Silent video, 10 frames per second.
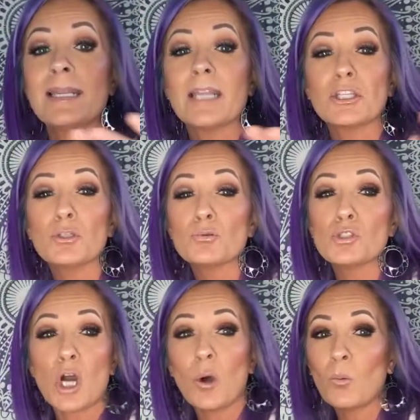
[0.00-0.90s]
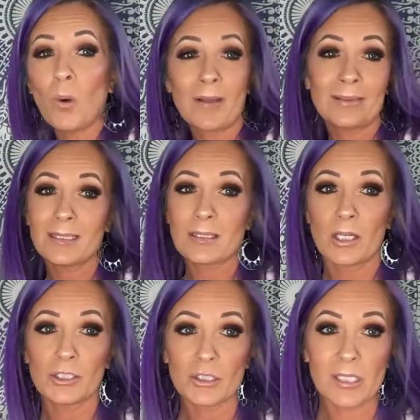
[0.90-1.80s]
Now, you don't want this
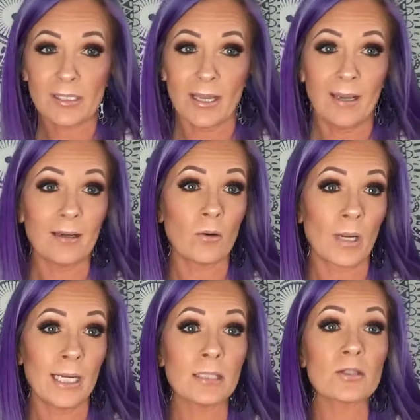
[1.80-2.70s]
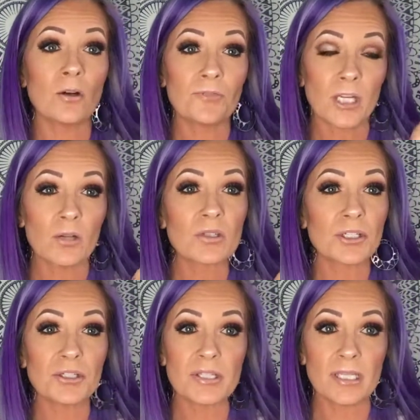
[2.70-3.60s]
on your skin, okay? So if it goes
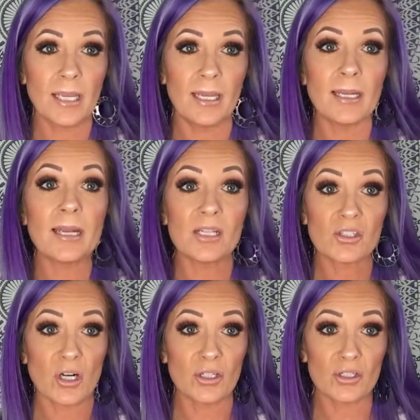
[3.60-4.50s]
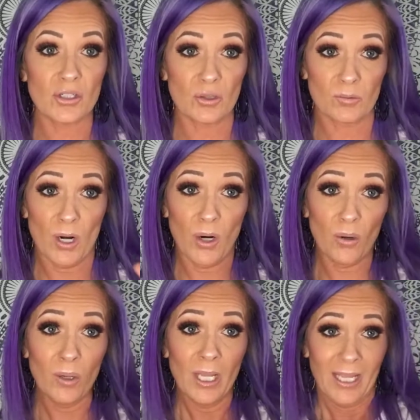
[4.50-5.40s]
on your skin and it starts to
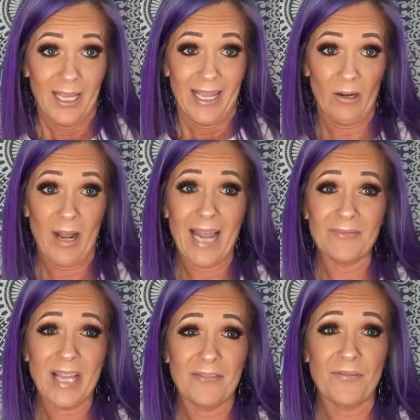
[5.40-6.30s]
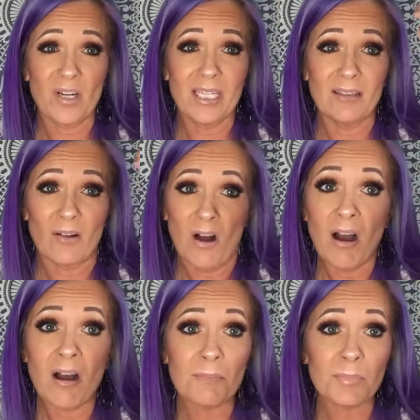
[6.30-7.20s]
grow, it'll have that funky little
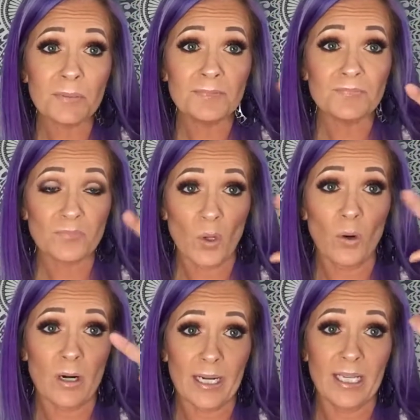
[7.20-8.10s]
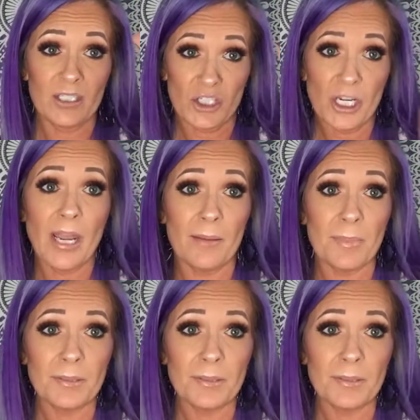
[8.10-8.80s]
hump, or it can chip.